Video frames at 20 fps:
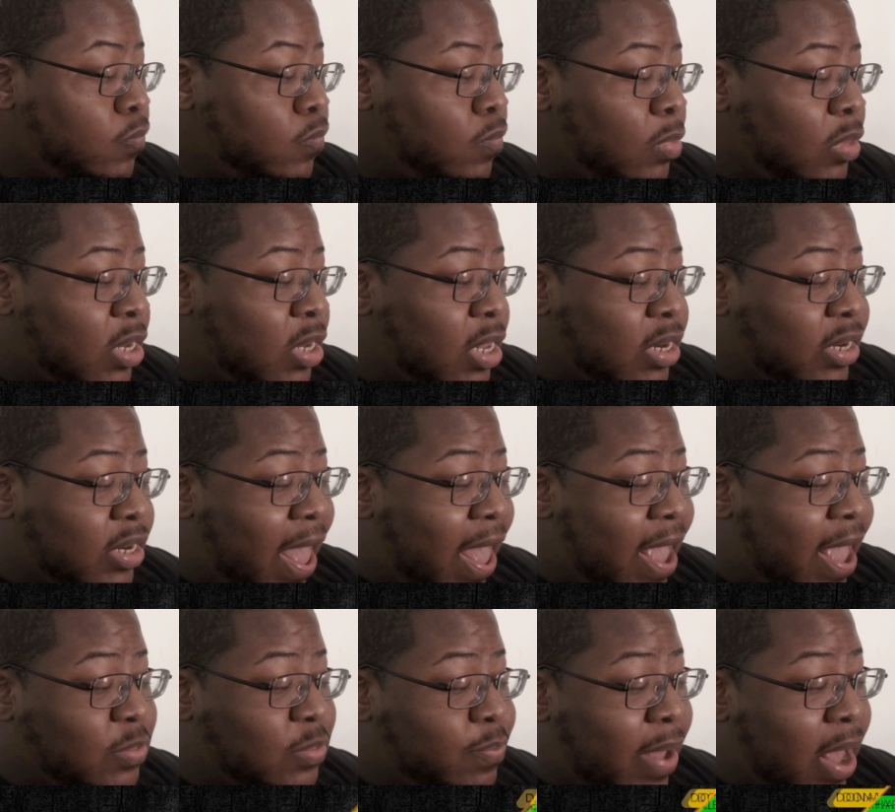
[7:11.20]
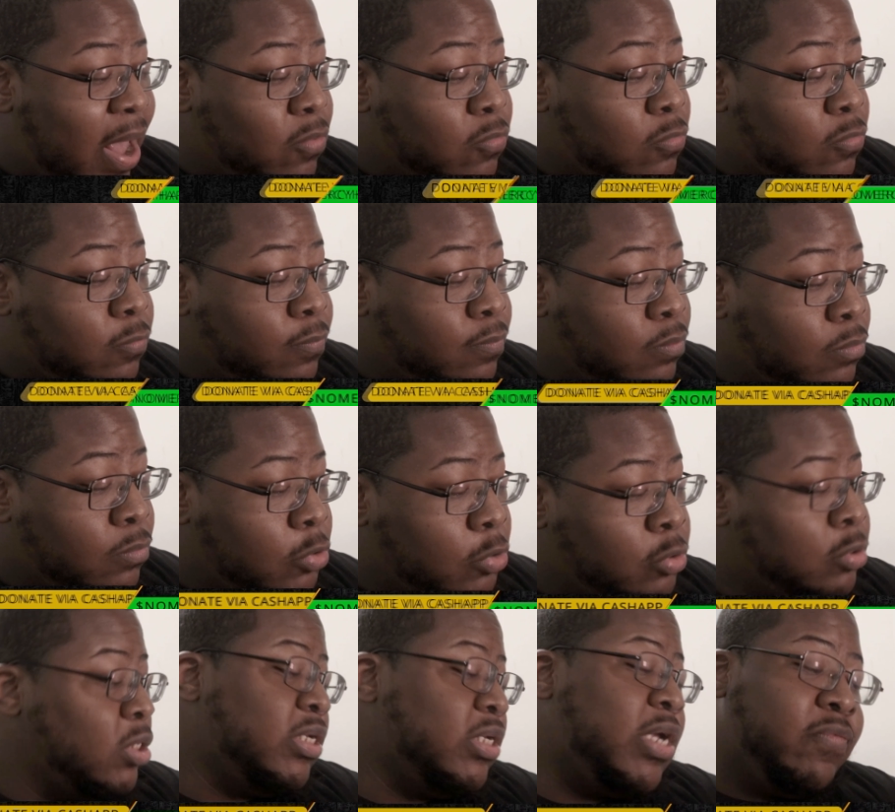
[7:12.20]
Then the last battle, you know,
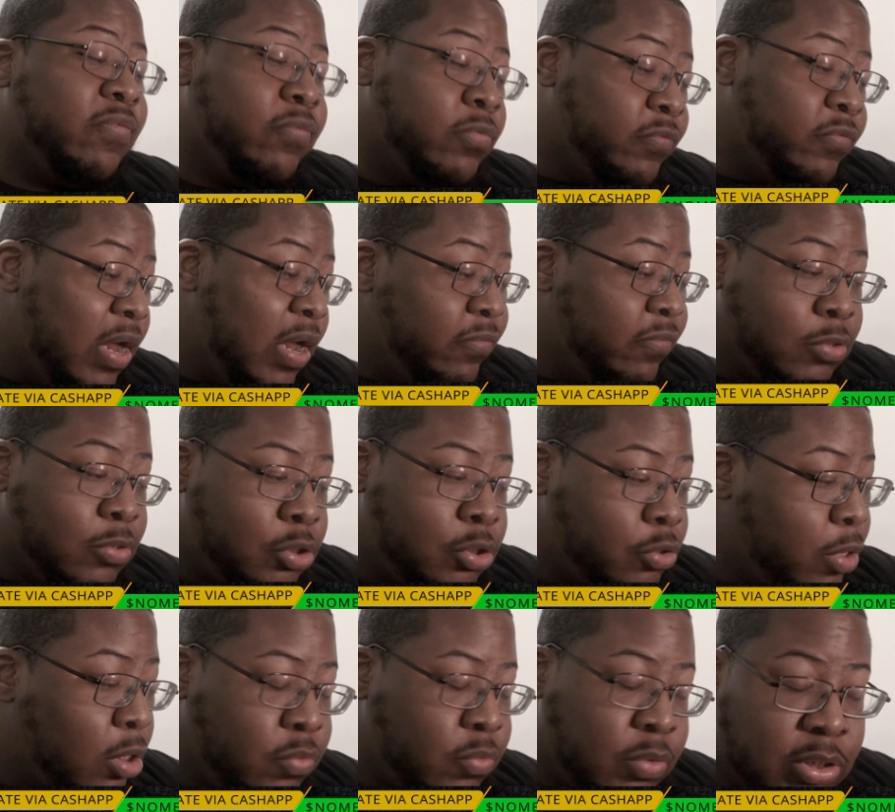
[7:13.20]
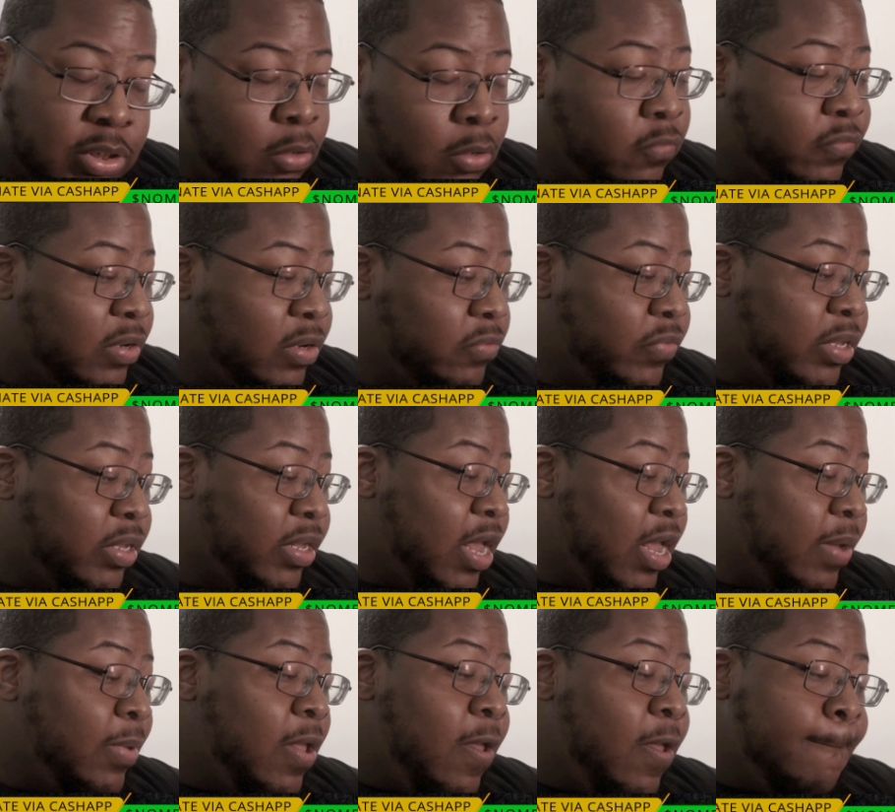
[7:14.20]
aside from the Rider vs. Drugs, which I already recapped,
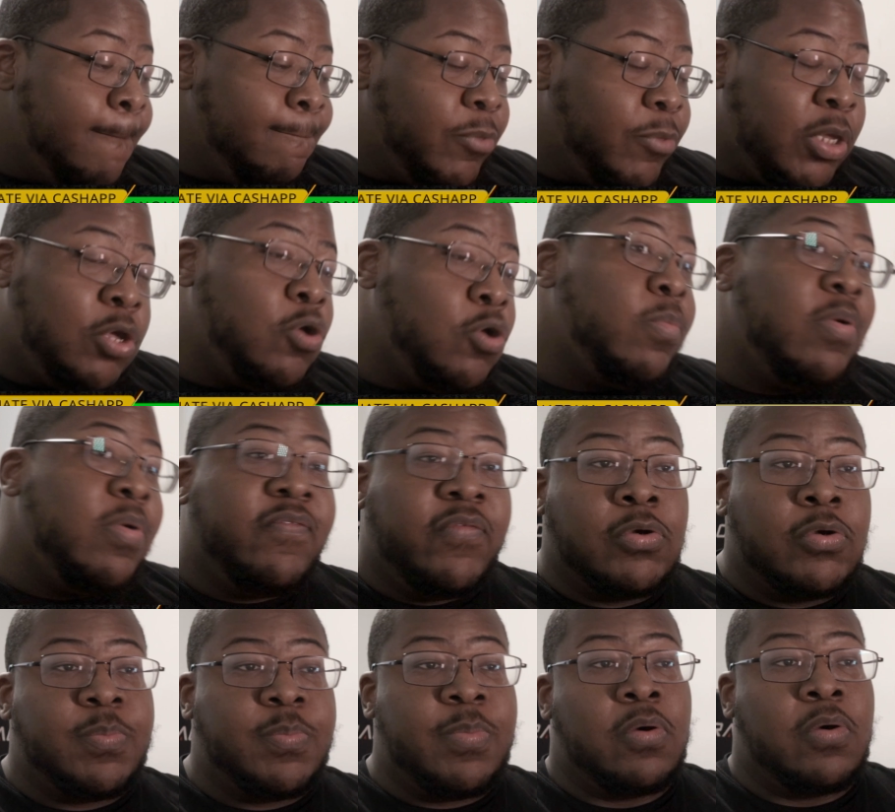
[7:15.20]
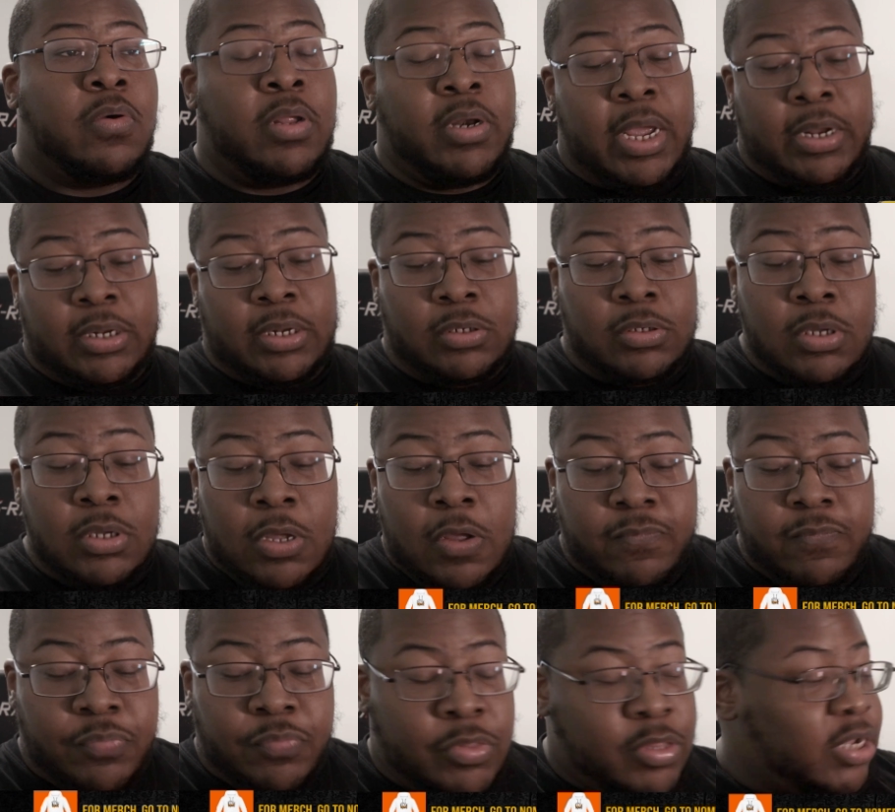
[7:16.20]
Quban versus Bill Collector.
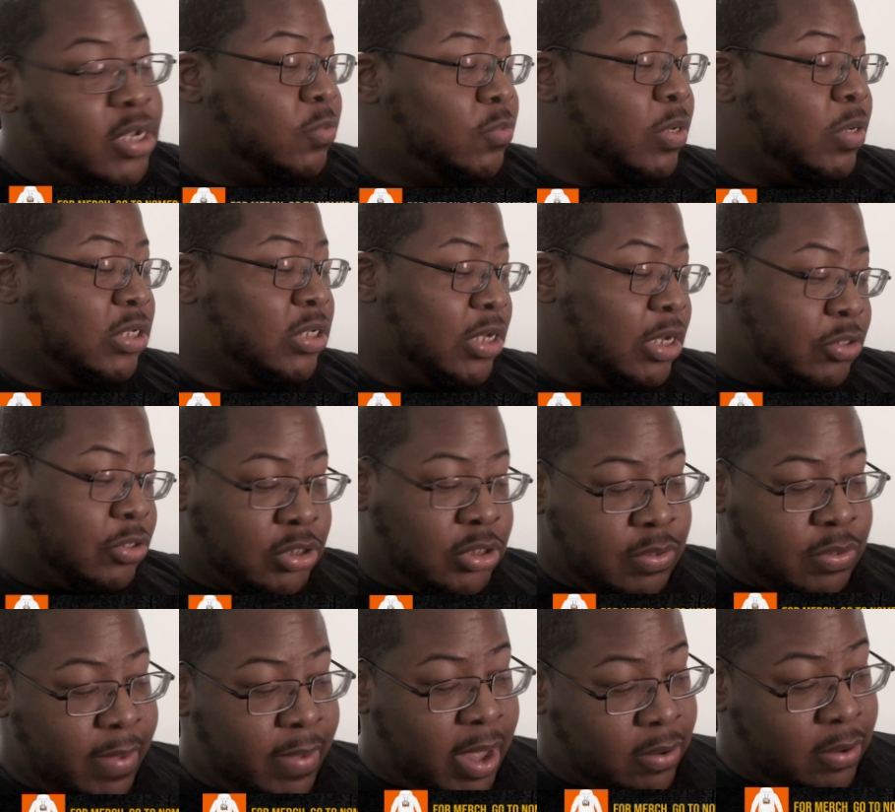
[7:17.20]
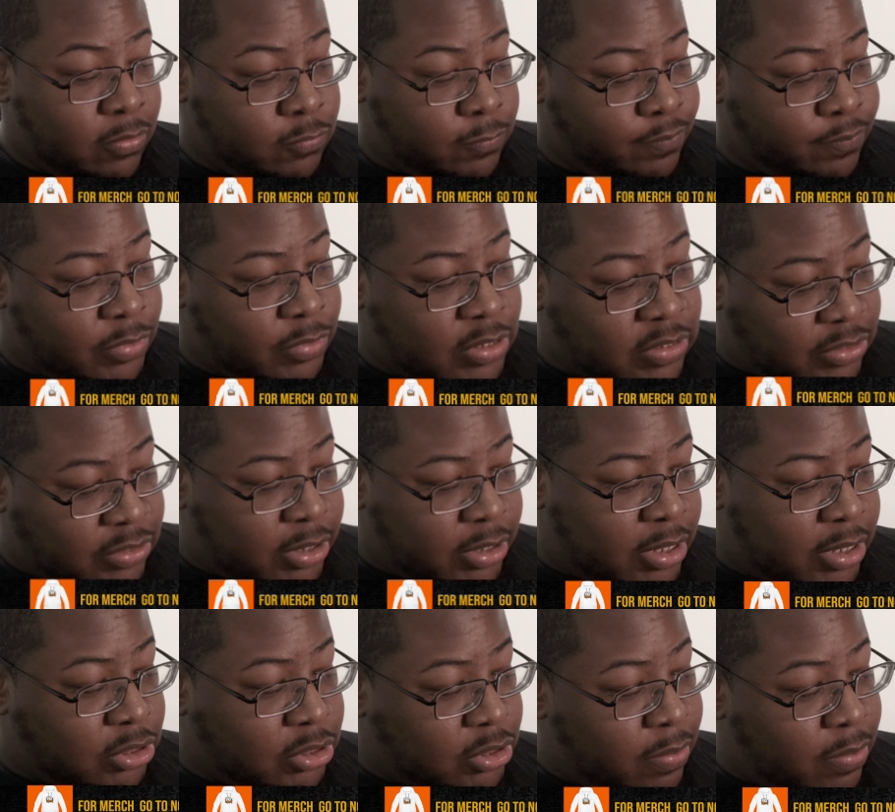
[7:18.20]
This was an interesting battle. This is an
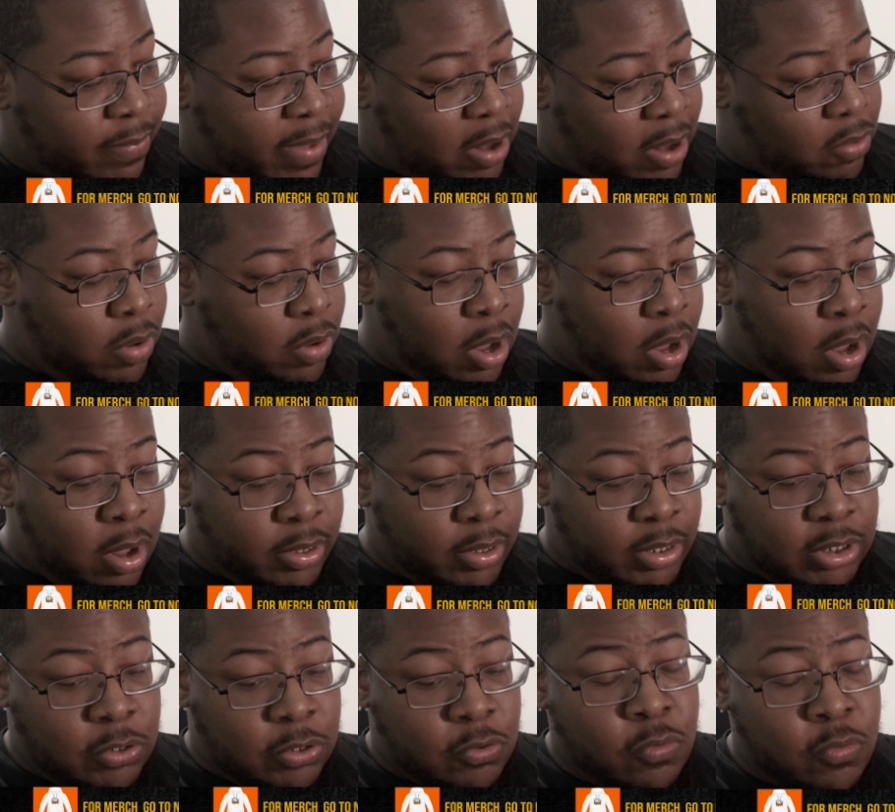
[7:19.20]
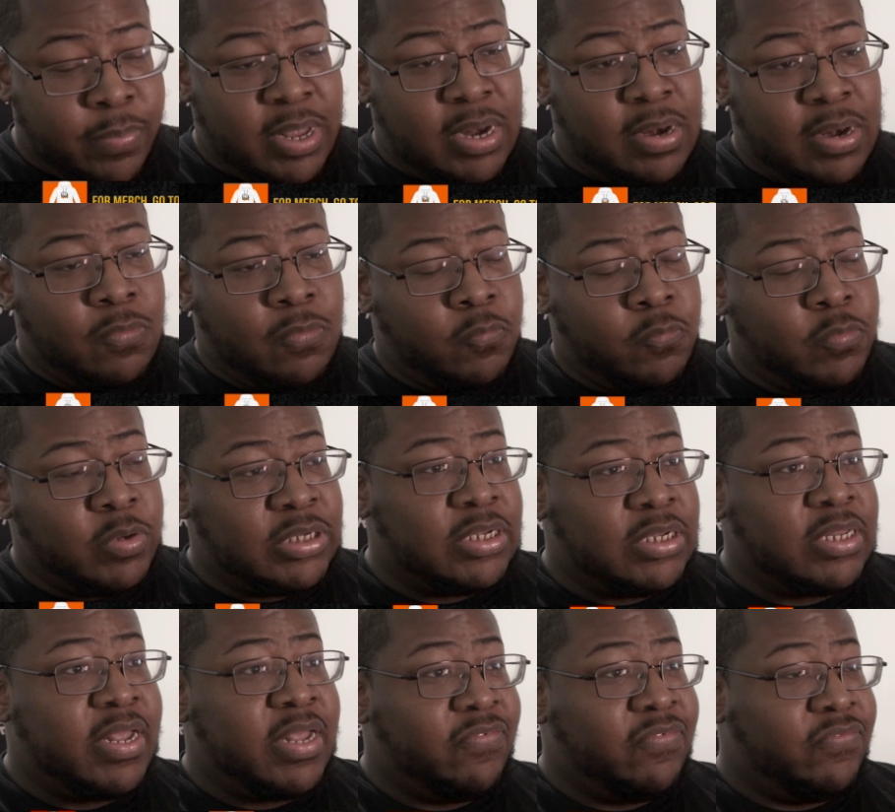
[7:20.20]
interesting battle. Quban was
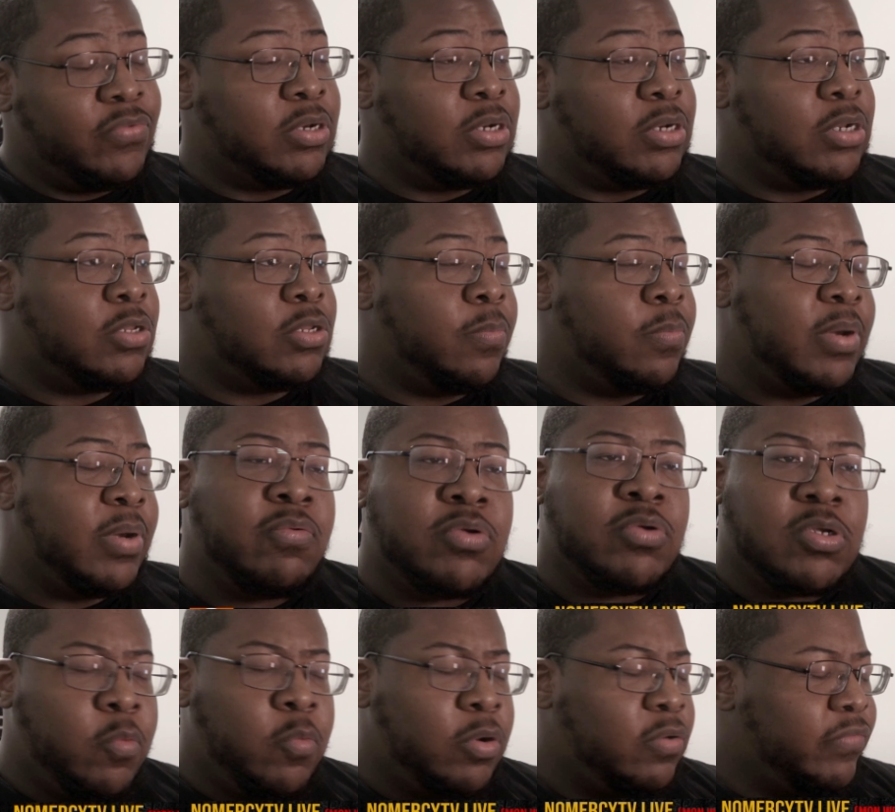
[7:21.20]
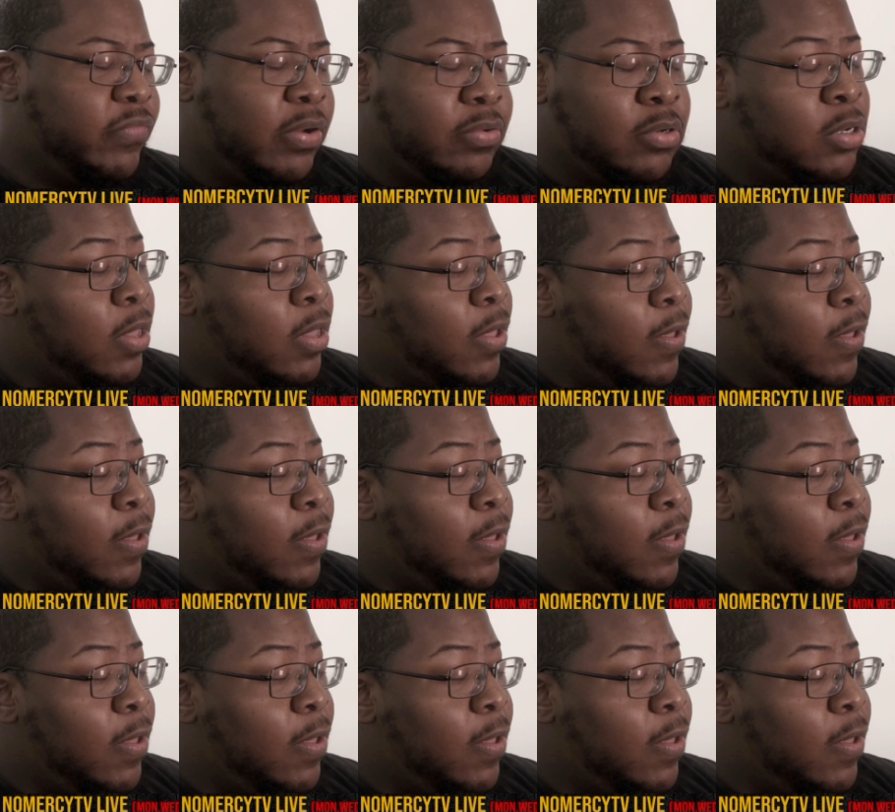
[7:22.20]
definitely dope, and it was a one-rounder.